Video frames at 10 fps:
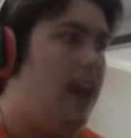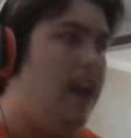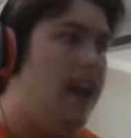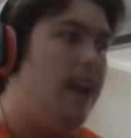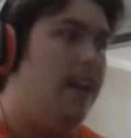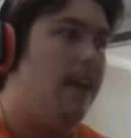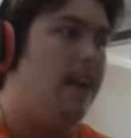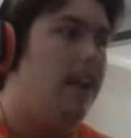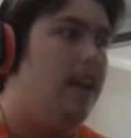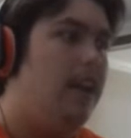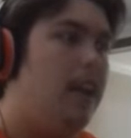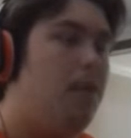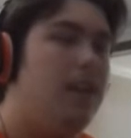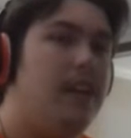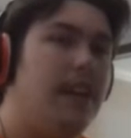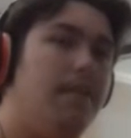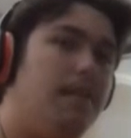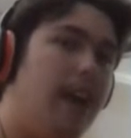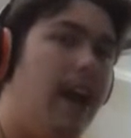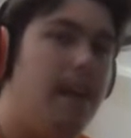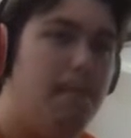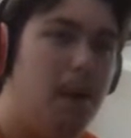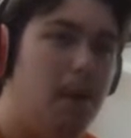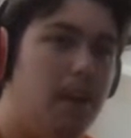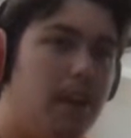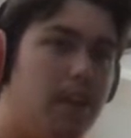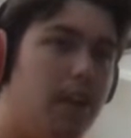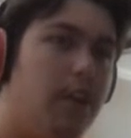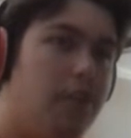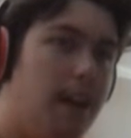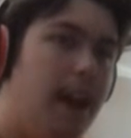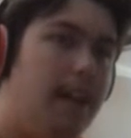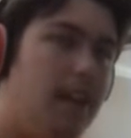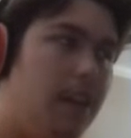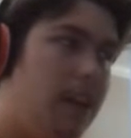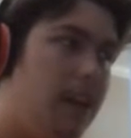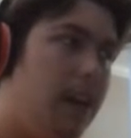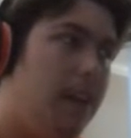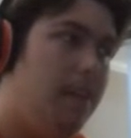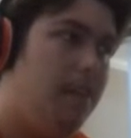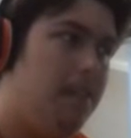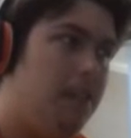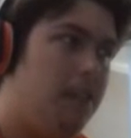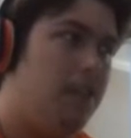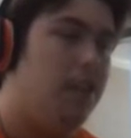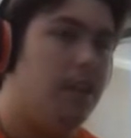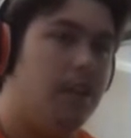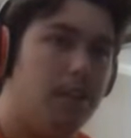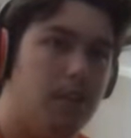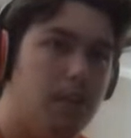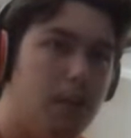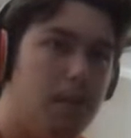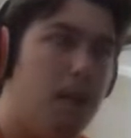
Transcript: and it would keep Dynamo as long as you had the using Torment